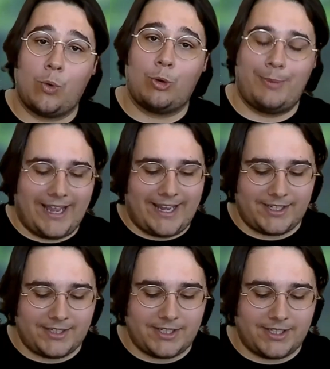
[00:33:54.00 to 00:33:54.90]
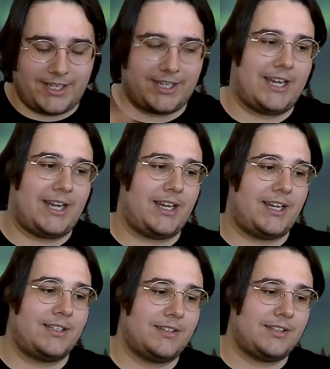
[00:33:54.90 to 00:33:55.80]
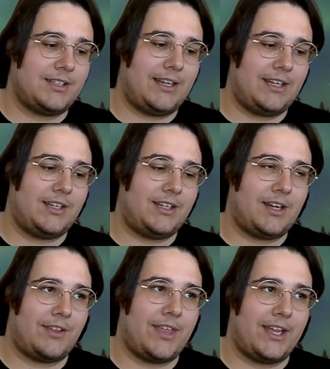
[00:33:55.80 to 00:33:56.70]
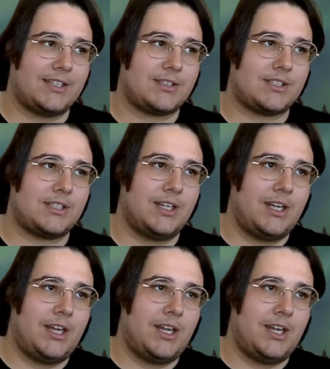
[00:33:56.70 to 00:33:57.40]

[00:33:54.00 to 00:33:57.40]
warband, I think it's